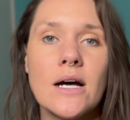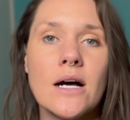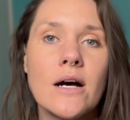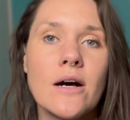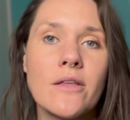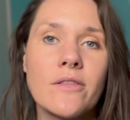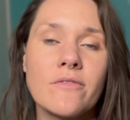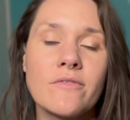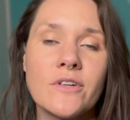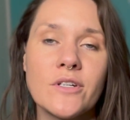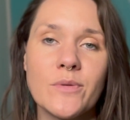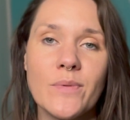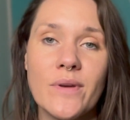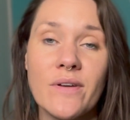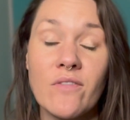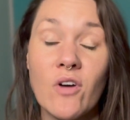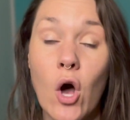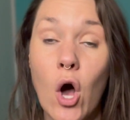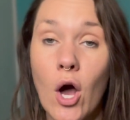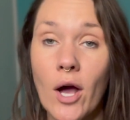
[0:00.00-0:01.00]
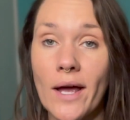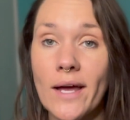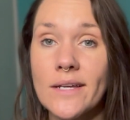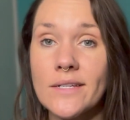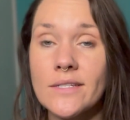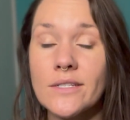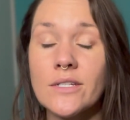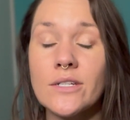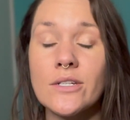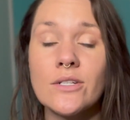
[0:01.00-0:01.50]
the first week of
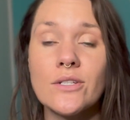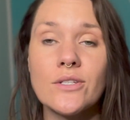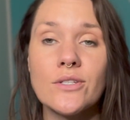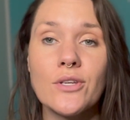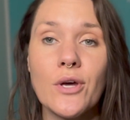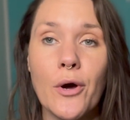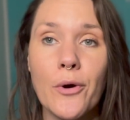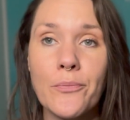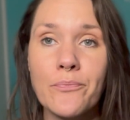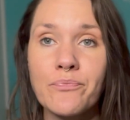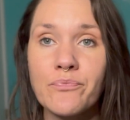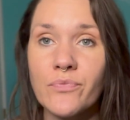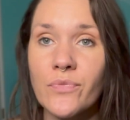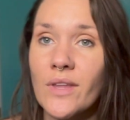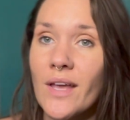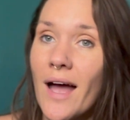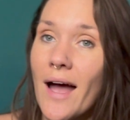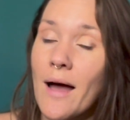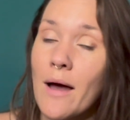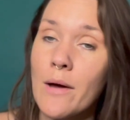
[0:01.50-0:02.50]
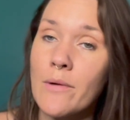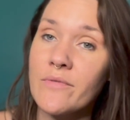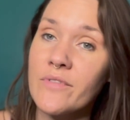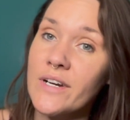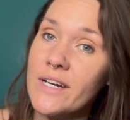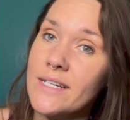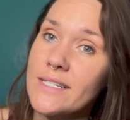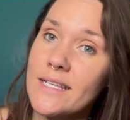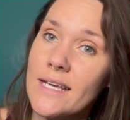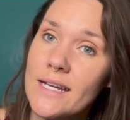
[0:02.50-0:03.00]
August. So I'm
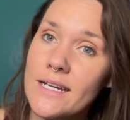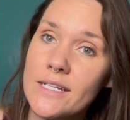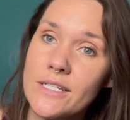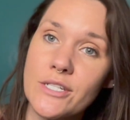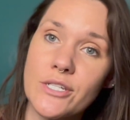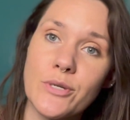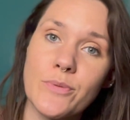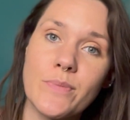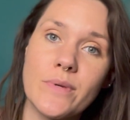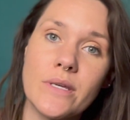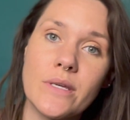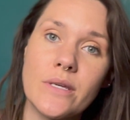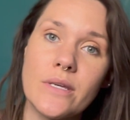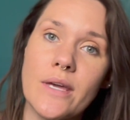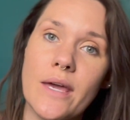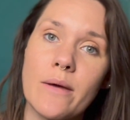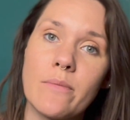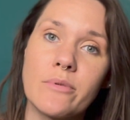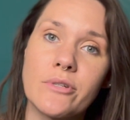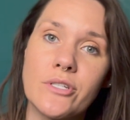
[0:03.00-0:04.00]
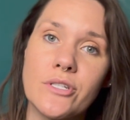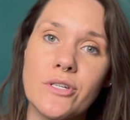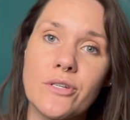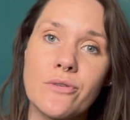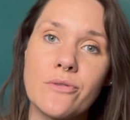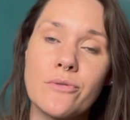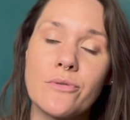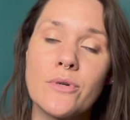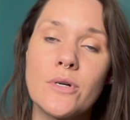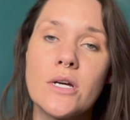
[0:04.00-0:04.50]
very excited to be able
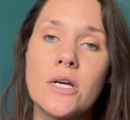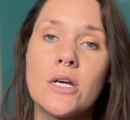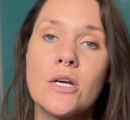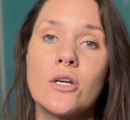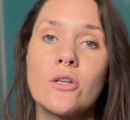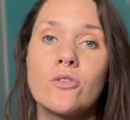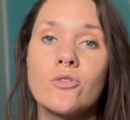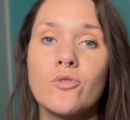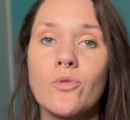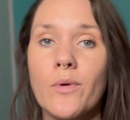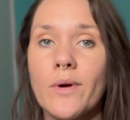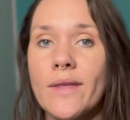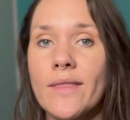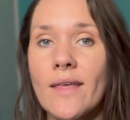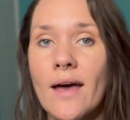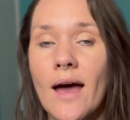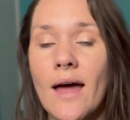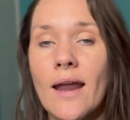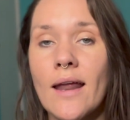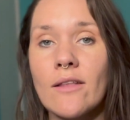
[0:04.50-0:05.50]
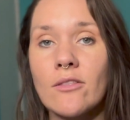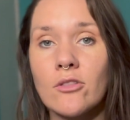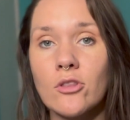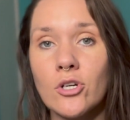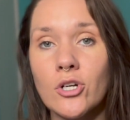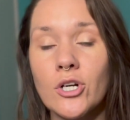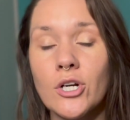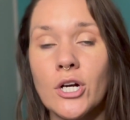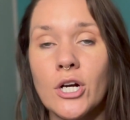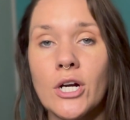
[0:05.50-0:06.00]
to join that and
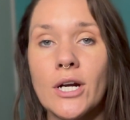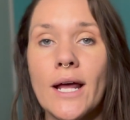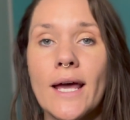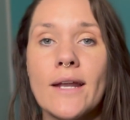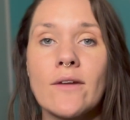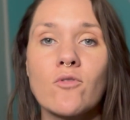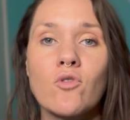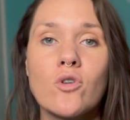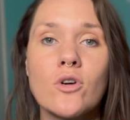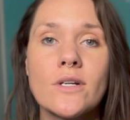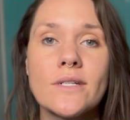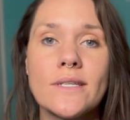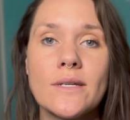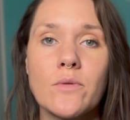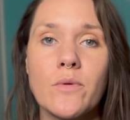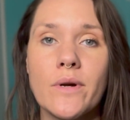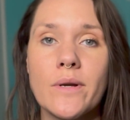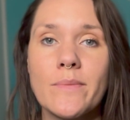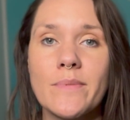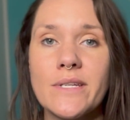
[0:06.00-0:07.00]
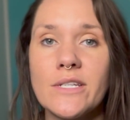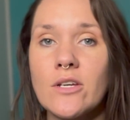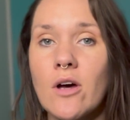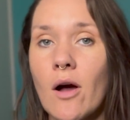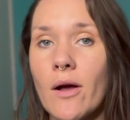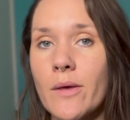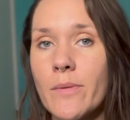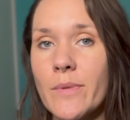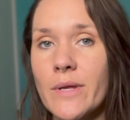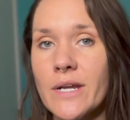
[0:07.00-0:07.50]
learn. And of course, I want to be
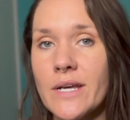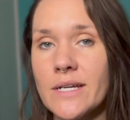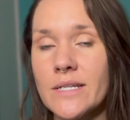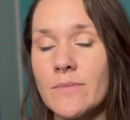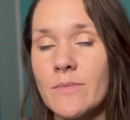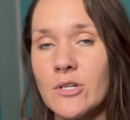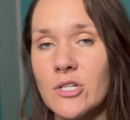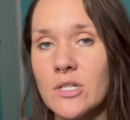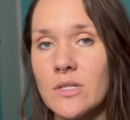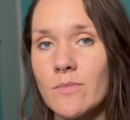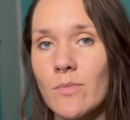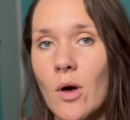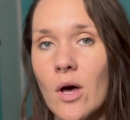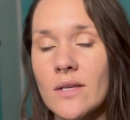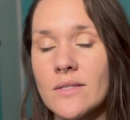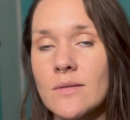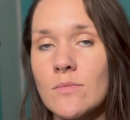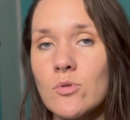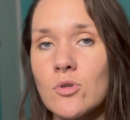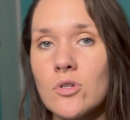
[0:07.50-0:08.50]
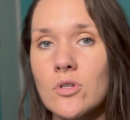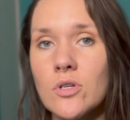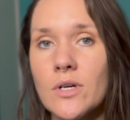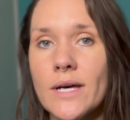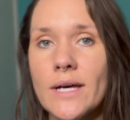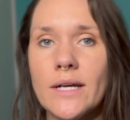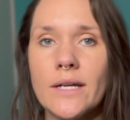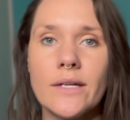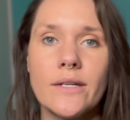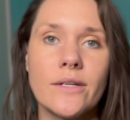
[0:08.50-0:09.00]
documenting as much as possible
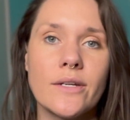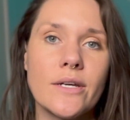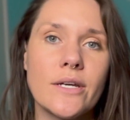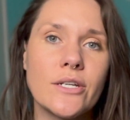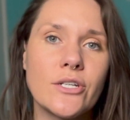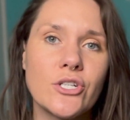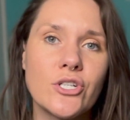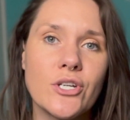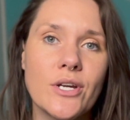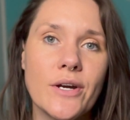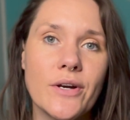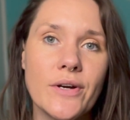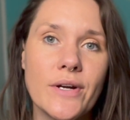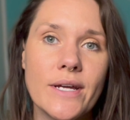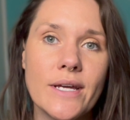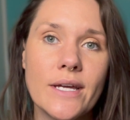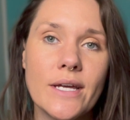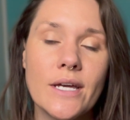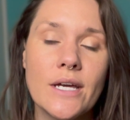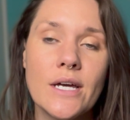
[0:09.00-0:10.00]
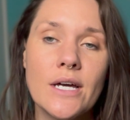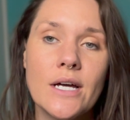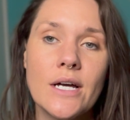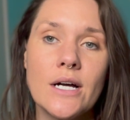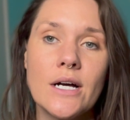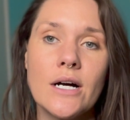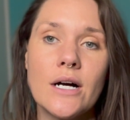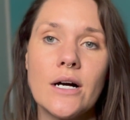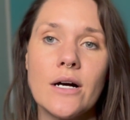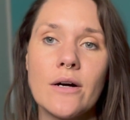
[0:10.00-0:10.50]
and sharing
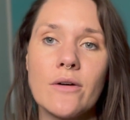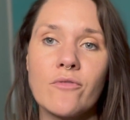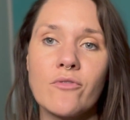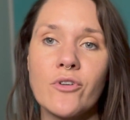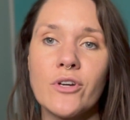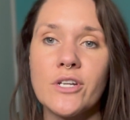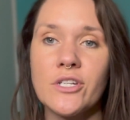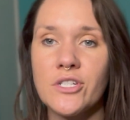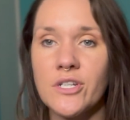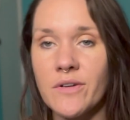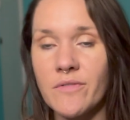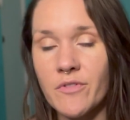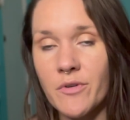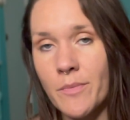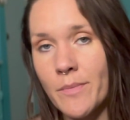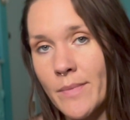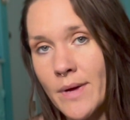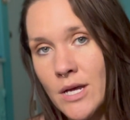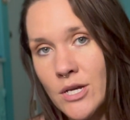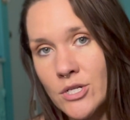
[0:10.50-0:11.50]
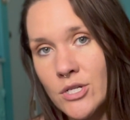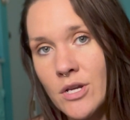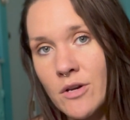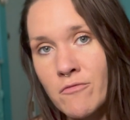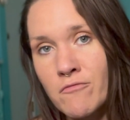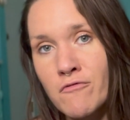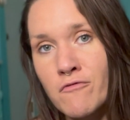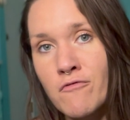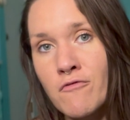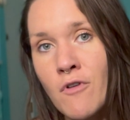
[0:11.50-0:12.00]
footage and information
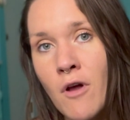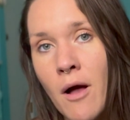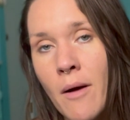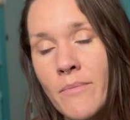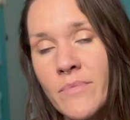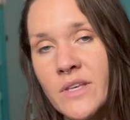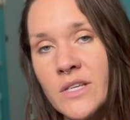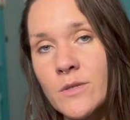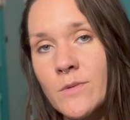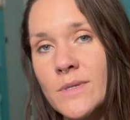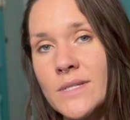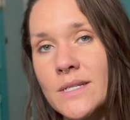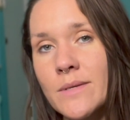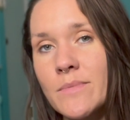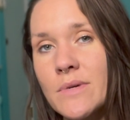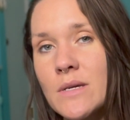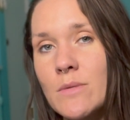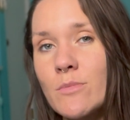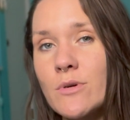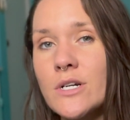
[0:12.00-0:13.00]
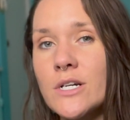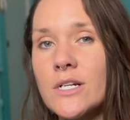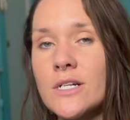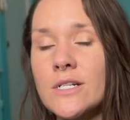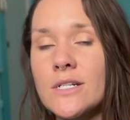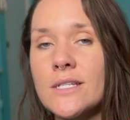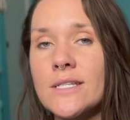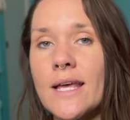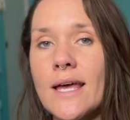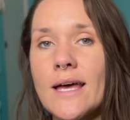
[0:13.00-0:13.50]
from these wisdom
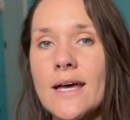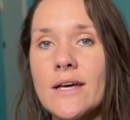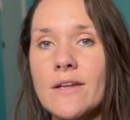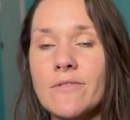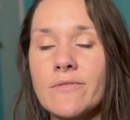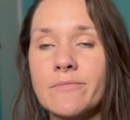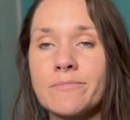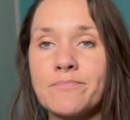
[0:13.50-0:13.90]
keepers, and